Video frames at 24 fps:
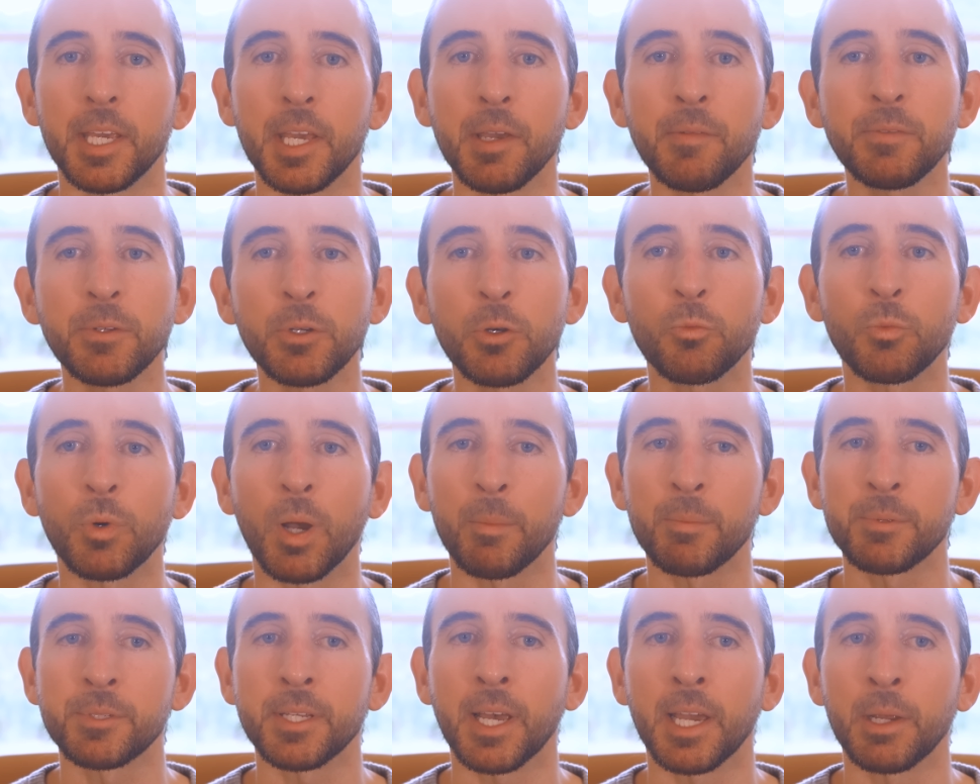If your
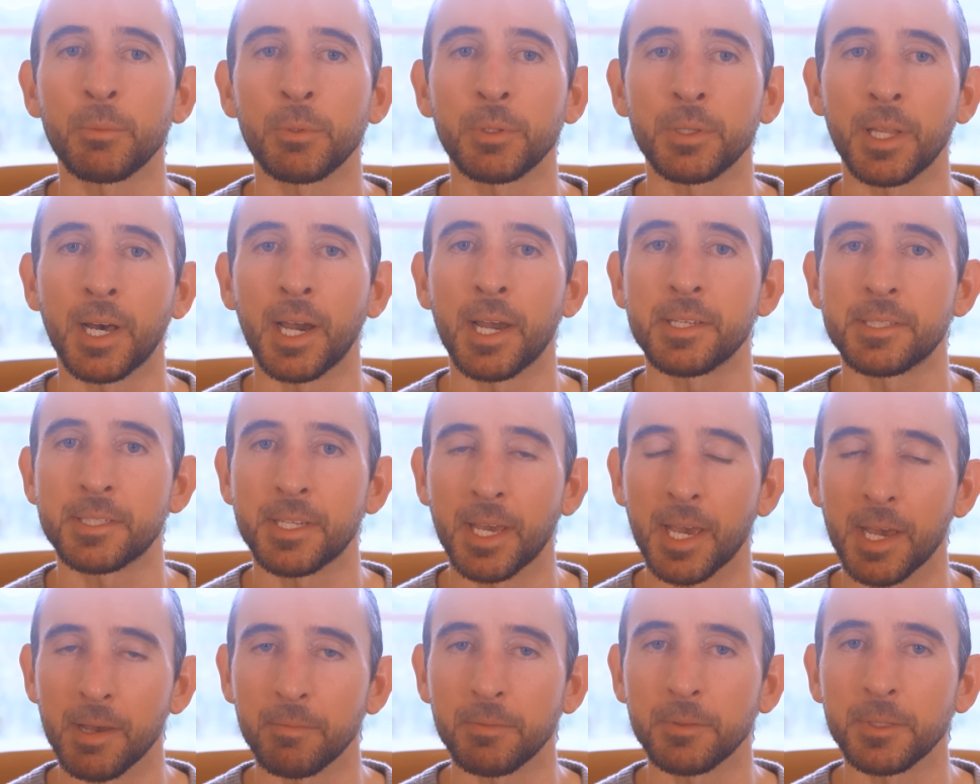website relies
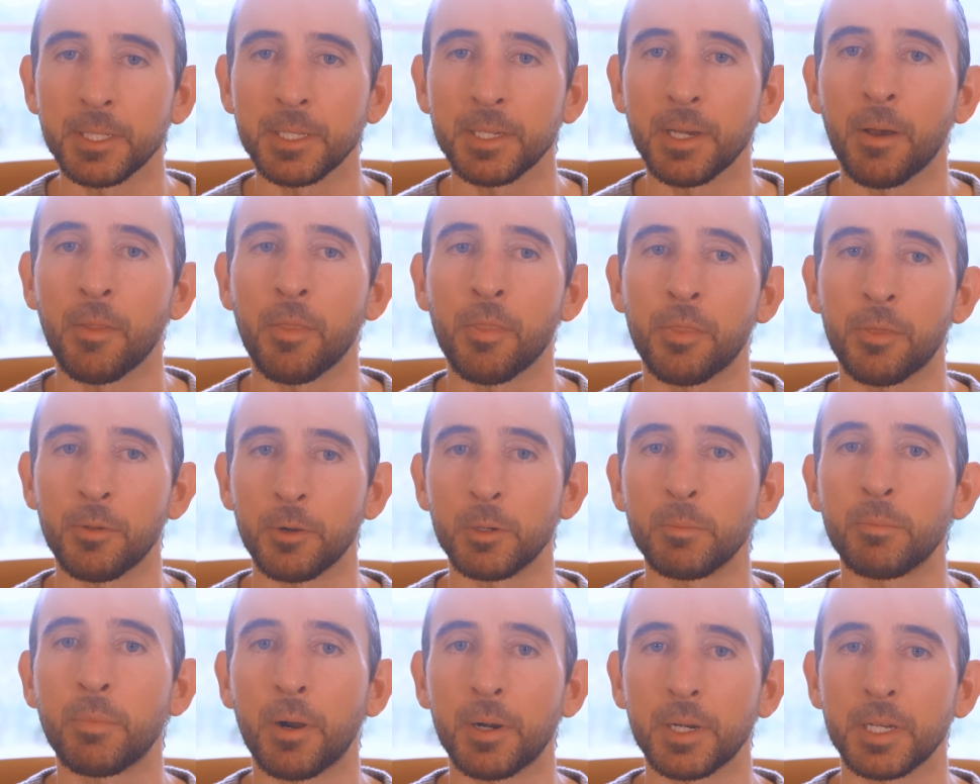heavily on
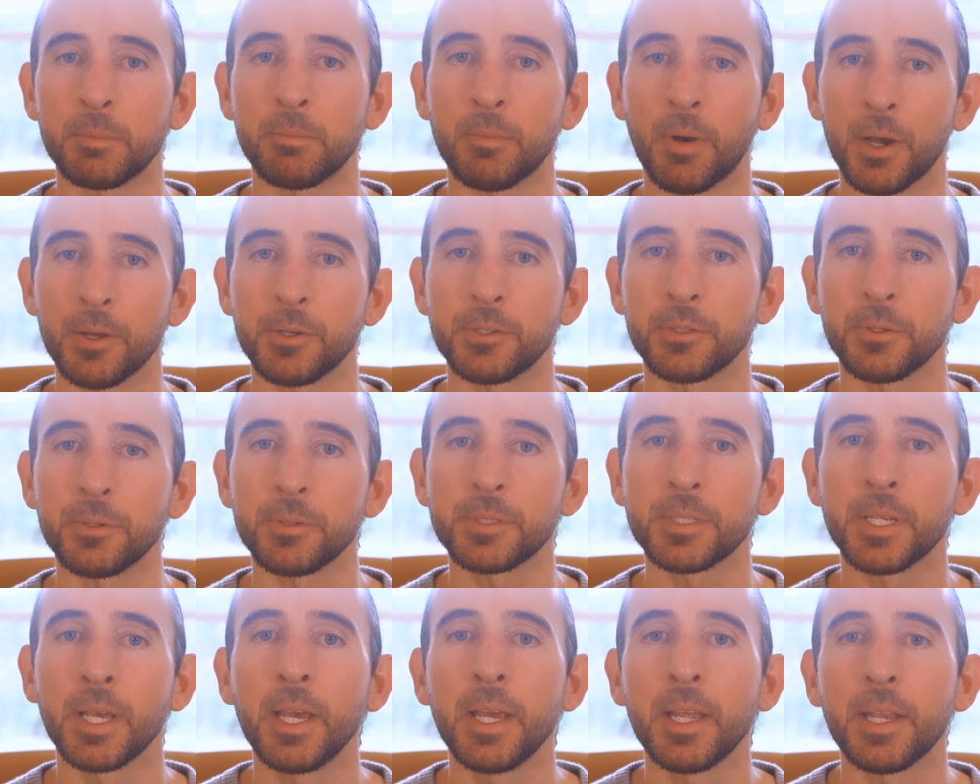third-party
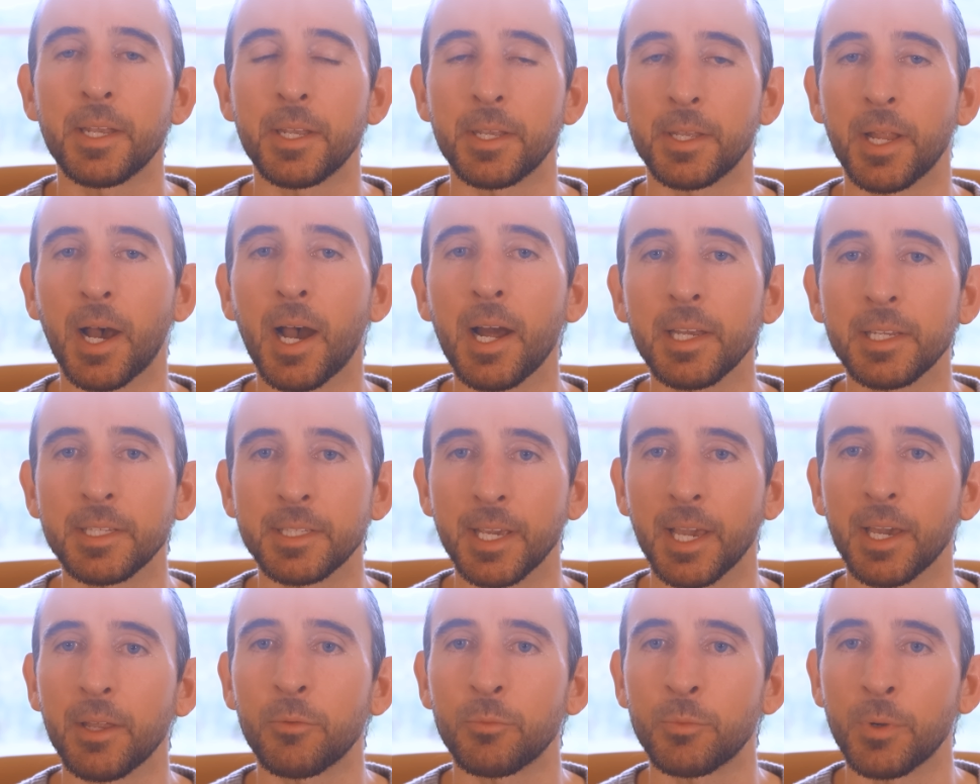modules not
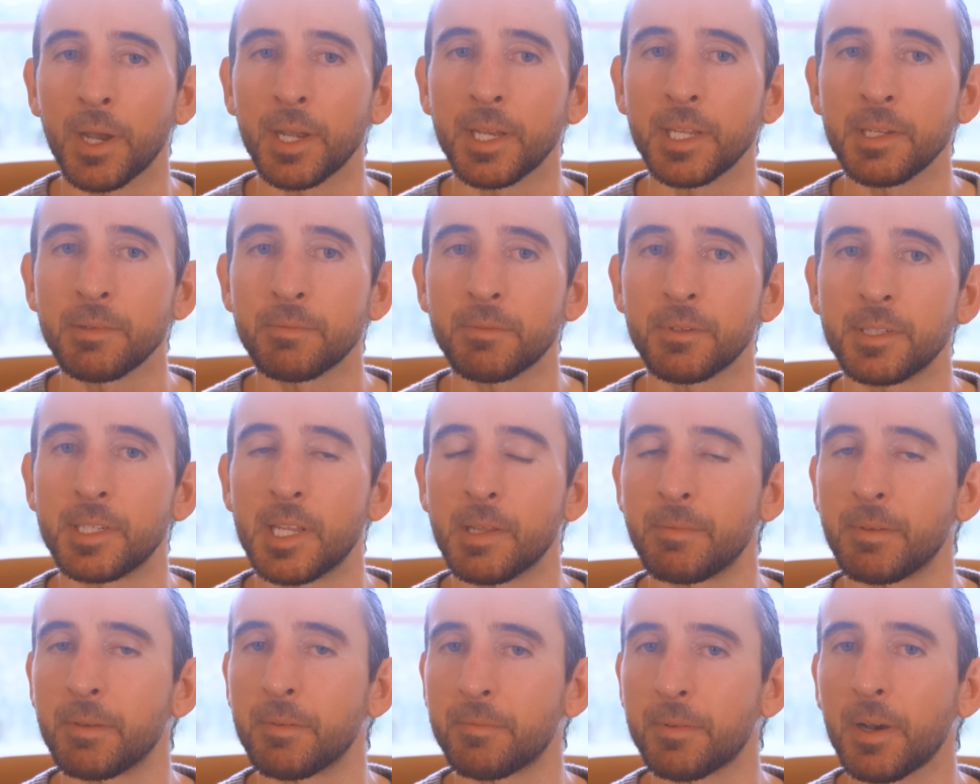yet ready for
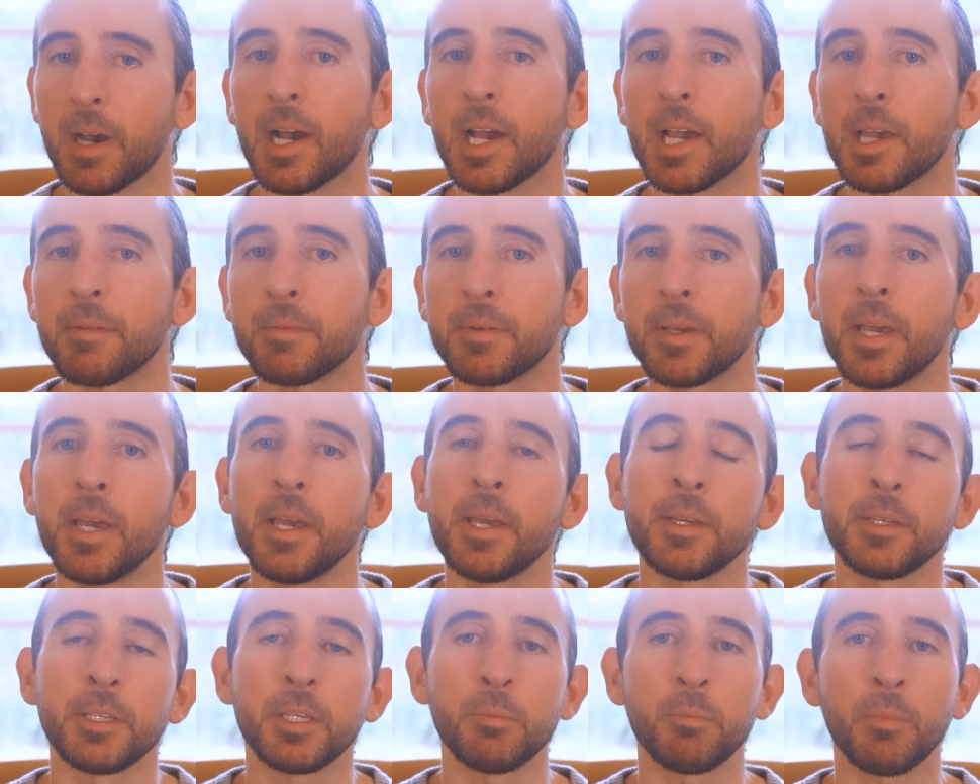Divi five,
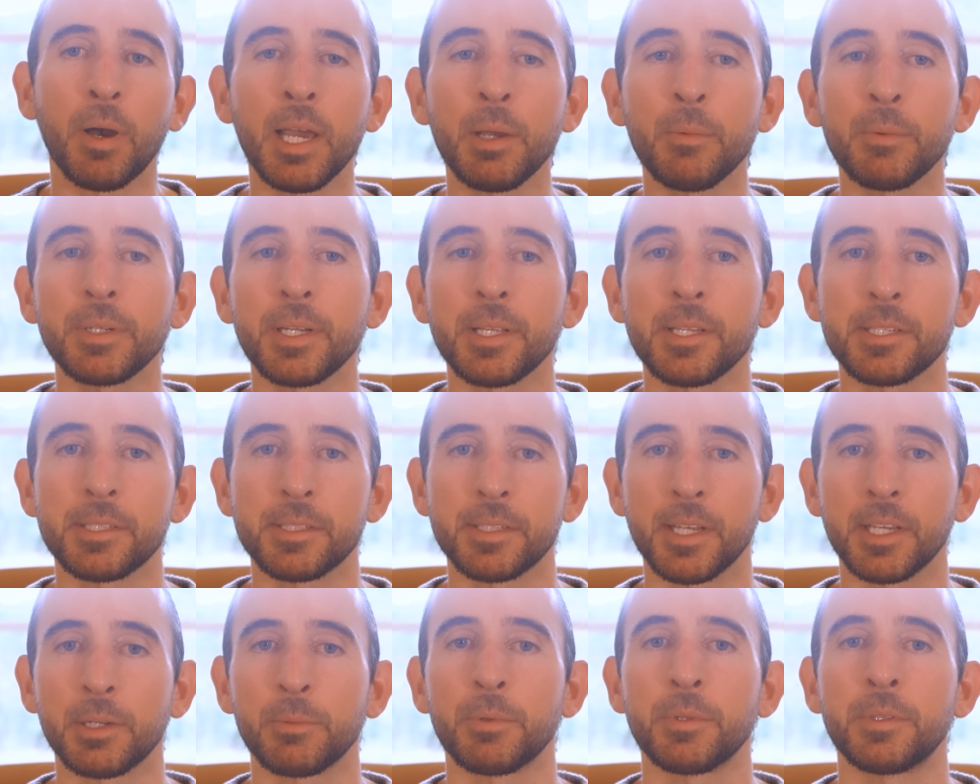you might want to
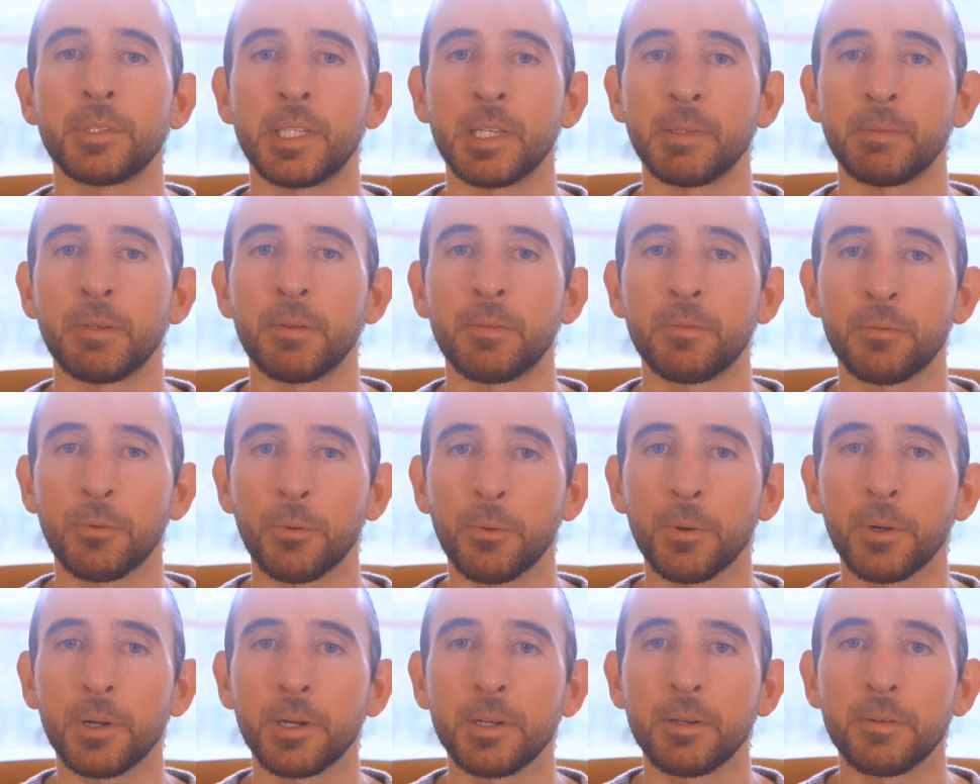stick with Divi
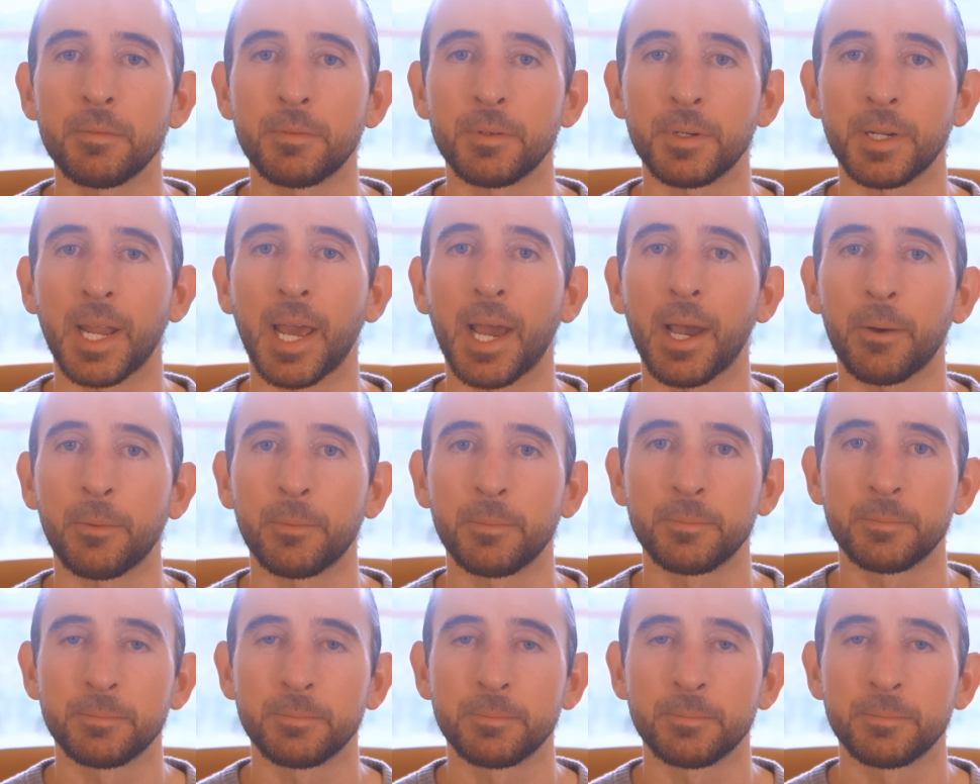four for now.